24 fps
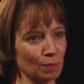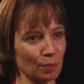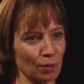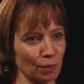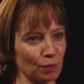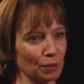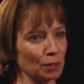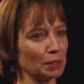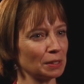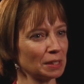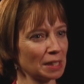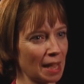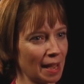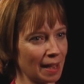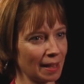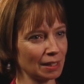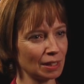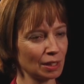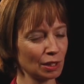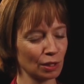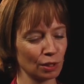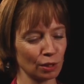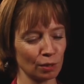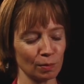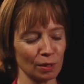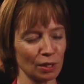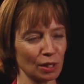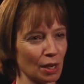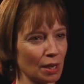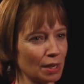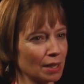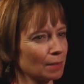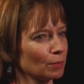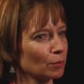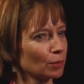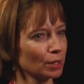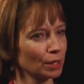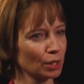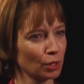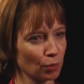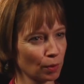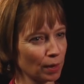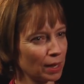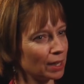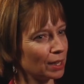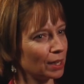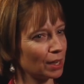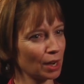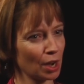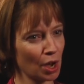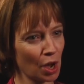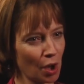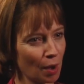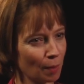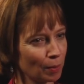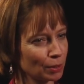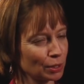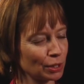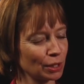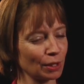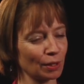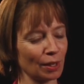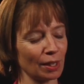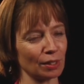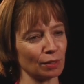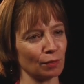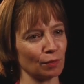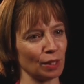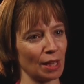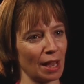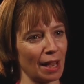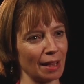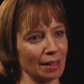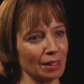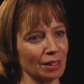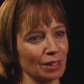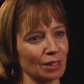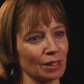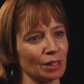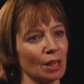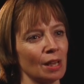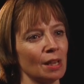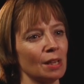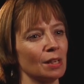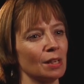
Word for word: but if there are tasks to be done, I'm really great at accomplishing lots of tasks.